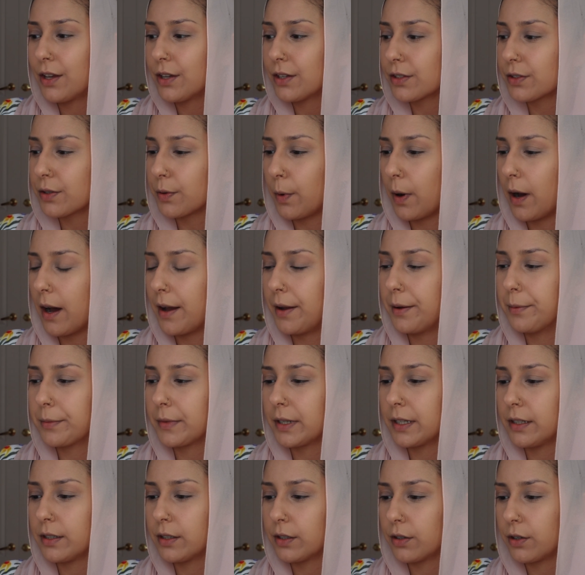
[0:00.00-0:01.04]
So I'm
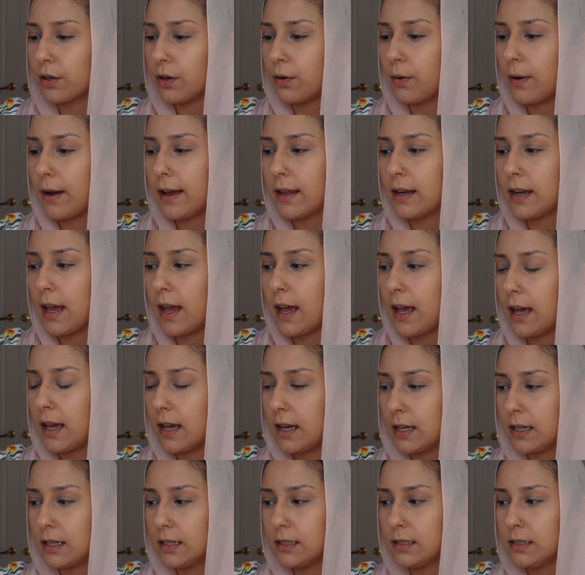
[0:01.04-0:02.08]
gonna go
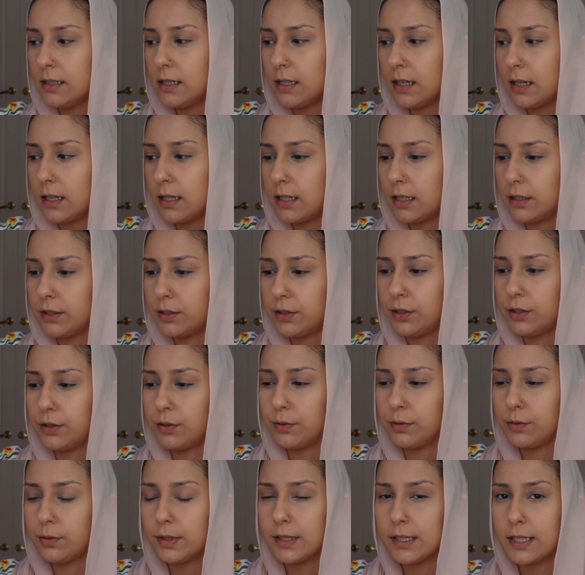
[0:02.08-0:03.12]
ahead and
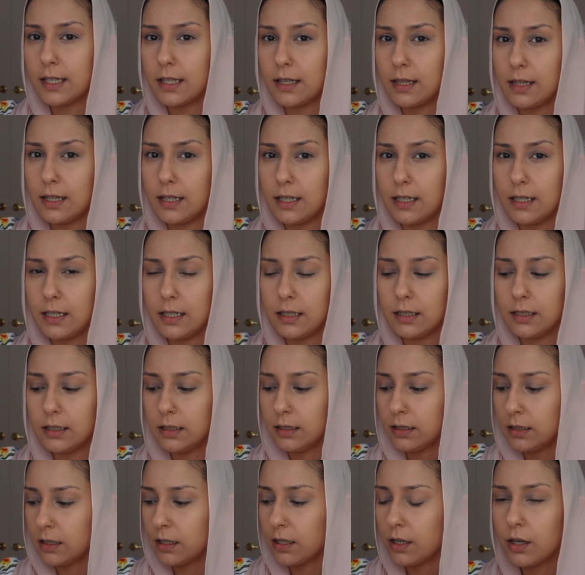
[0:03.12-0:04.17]
use
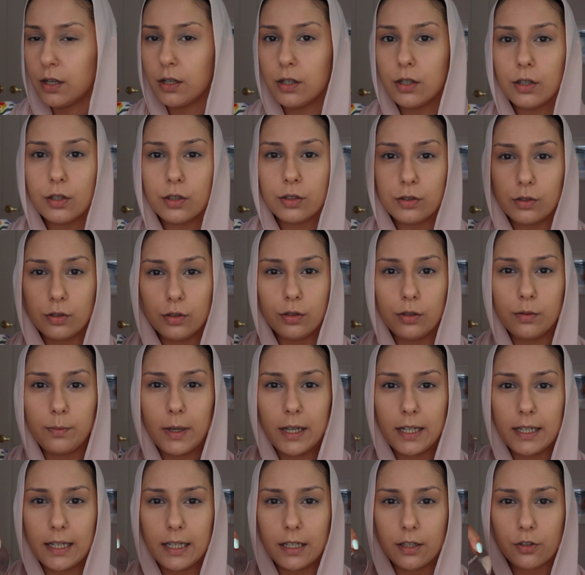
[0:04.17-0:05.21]
the Nude by
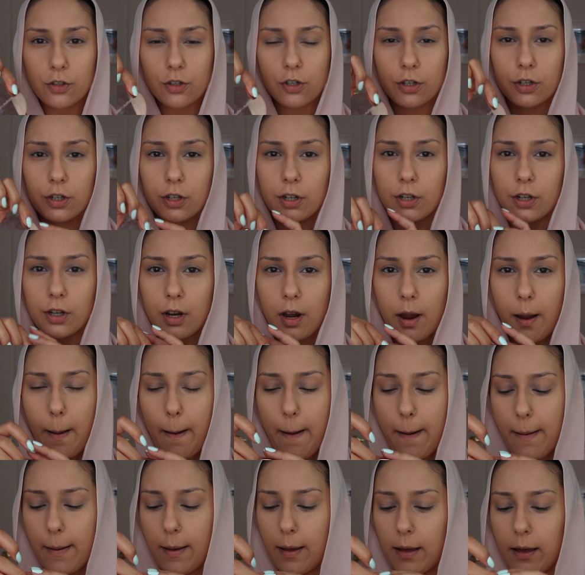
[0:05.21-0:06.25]
Nature
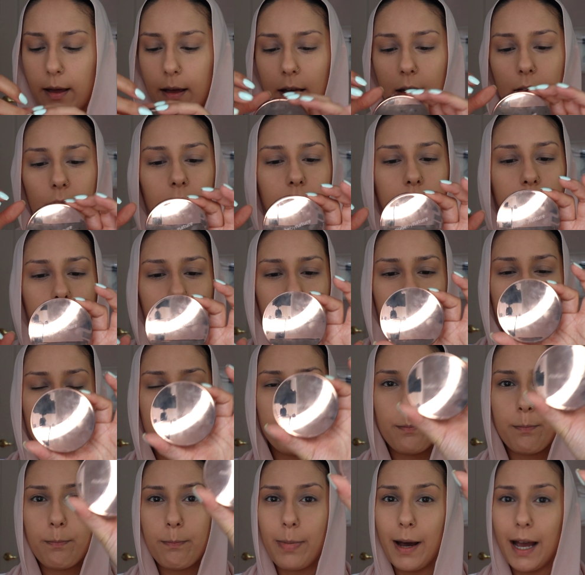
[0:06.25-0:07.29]

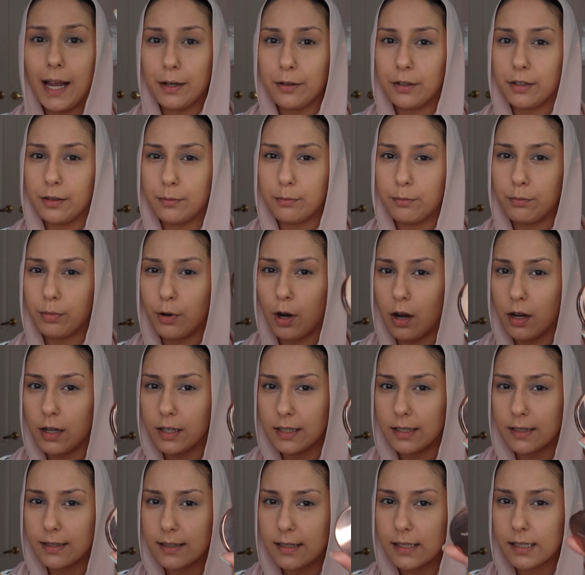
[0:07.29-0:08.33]
Byron
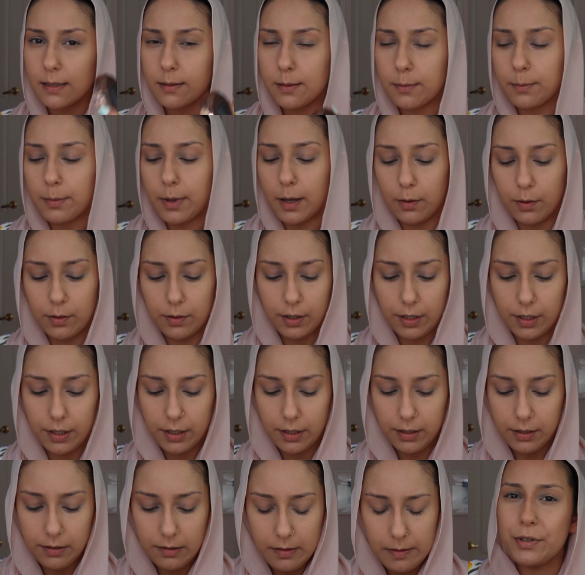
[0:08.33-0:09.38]
Bronze
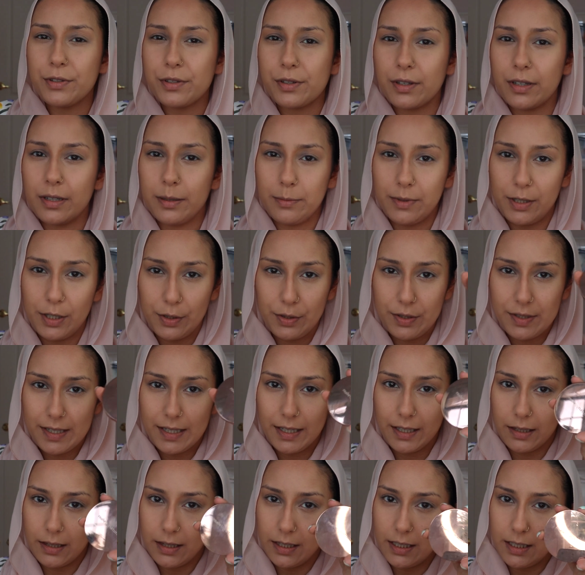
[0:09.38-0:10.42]
powder. Also gonna be
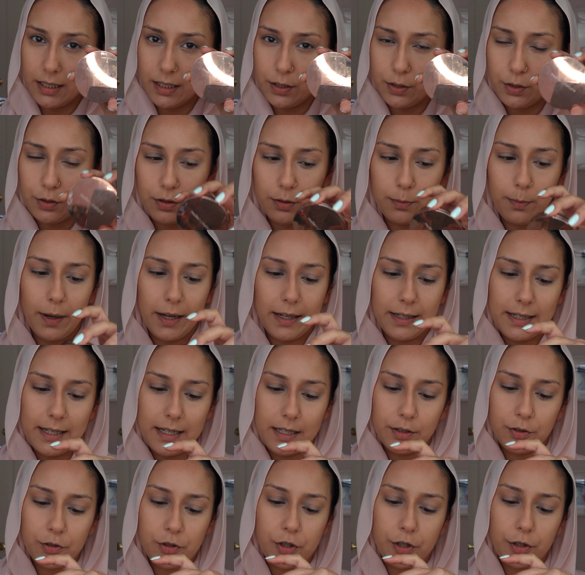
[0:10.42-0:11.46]
using the Nude by
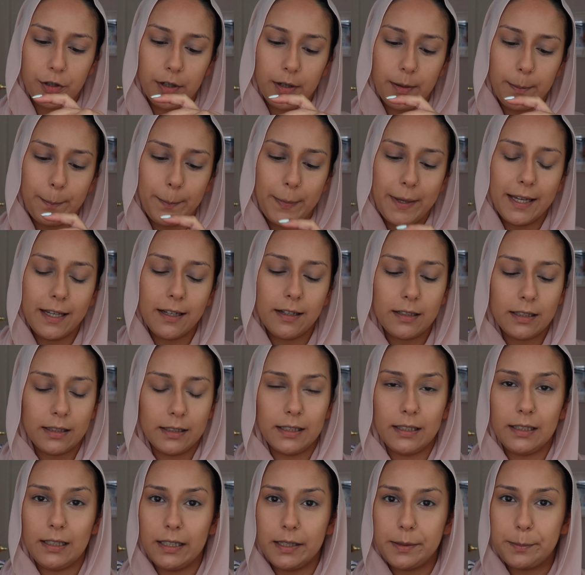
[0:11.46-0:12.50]
Nature Pink
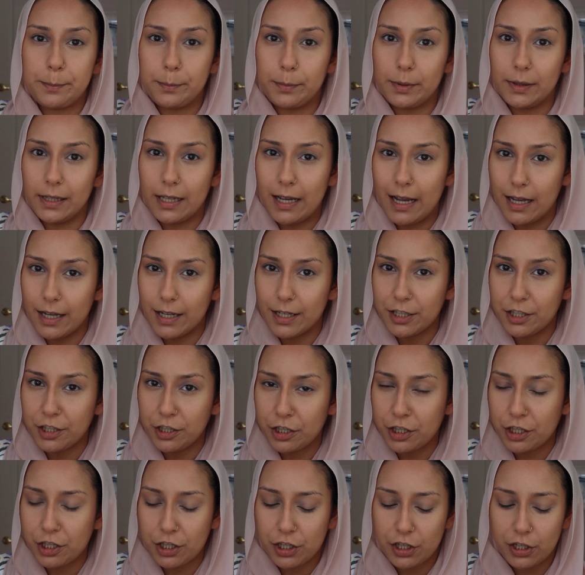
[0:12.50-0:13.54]
Lily
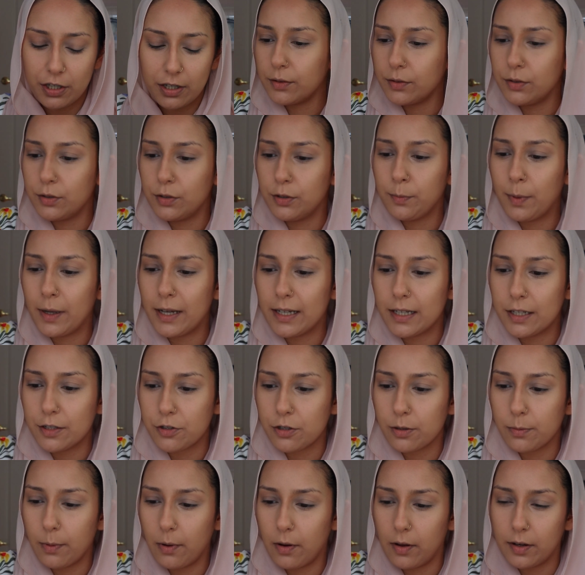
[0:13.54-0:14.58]
blush. Nude by
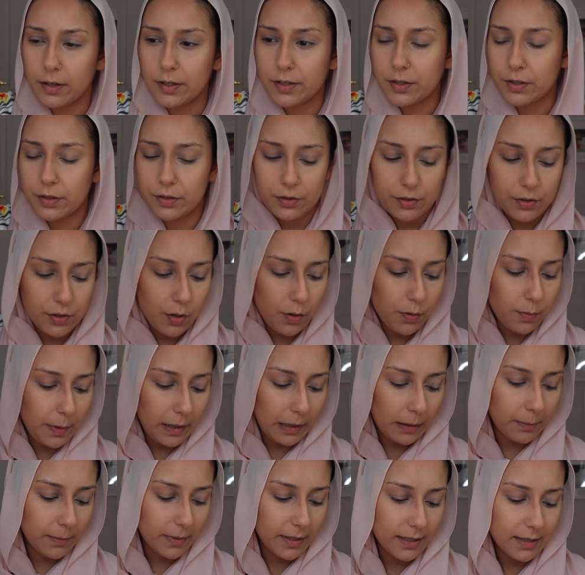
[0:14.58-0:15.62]
Nature products are so
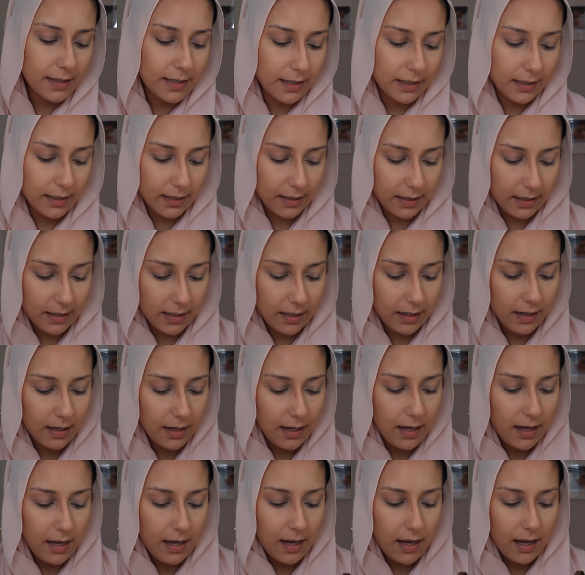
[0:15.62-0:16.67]
pigmented
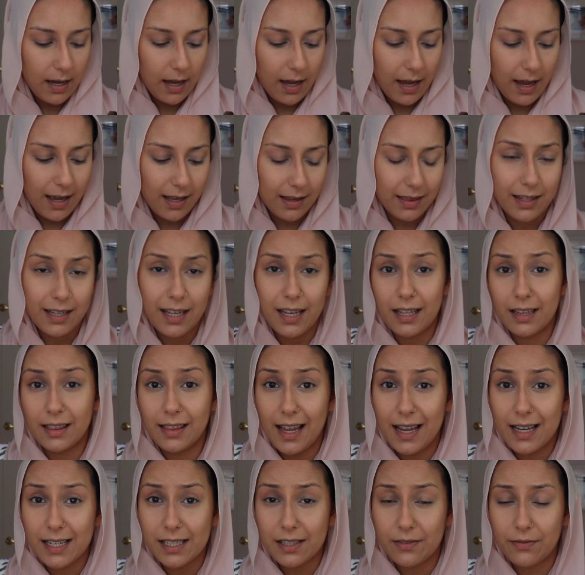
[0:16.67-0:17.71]
and they
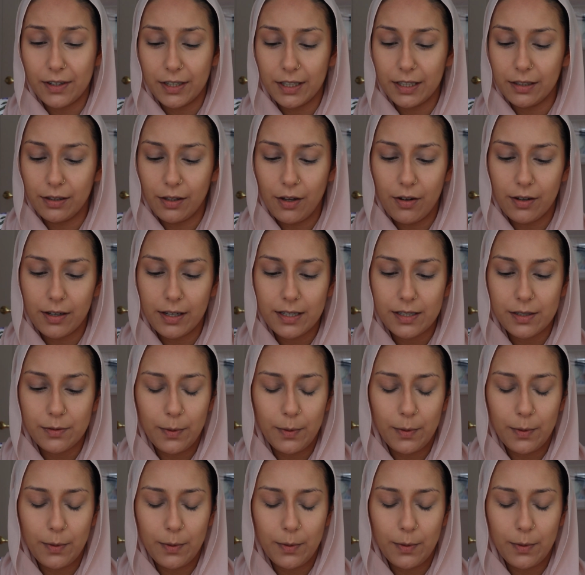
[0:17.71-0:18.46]
last very long as